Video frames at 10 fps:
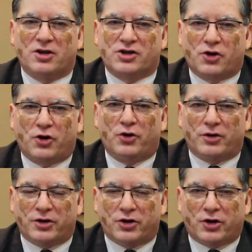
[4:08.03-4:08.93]

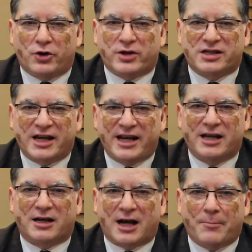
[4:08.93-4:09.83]
So you're
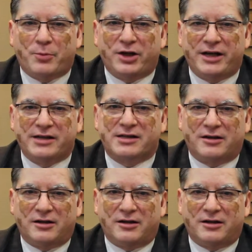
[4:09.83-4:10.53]
seeing companies